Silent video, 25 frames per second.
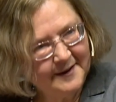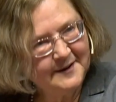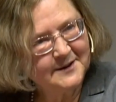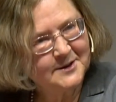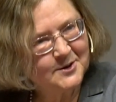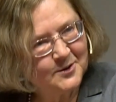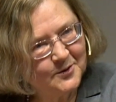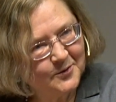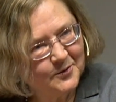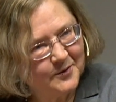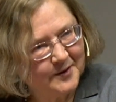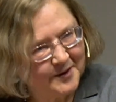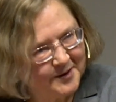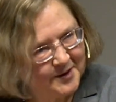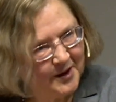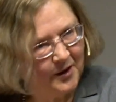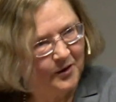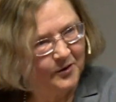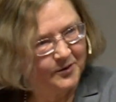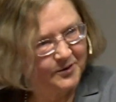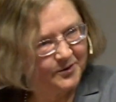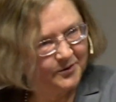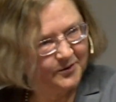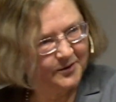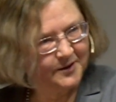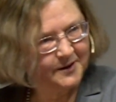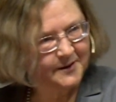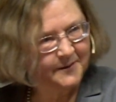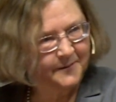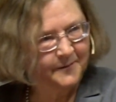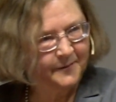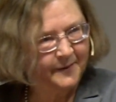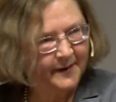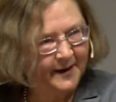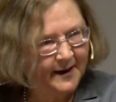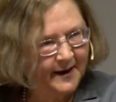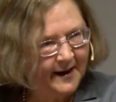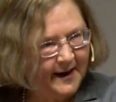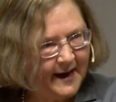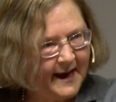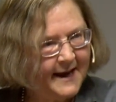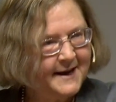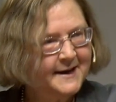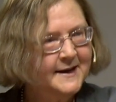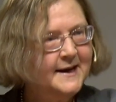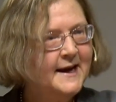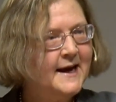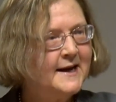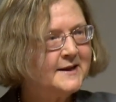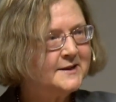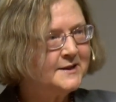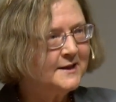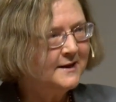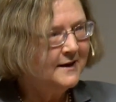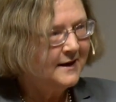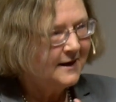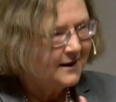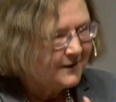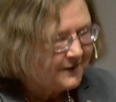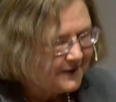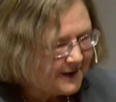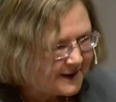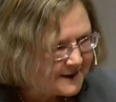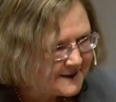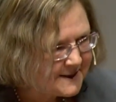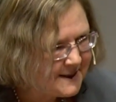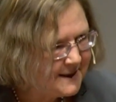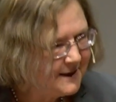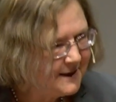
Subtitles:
into adulthood. And yet their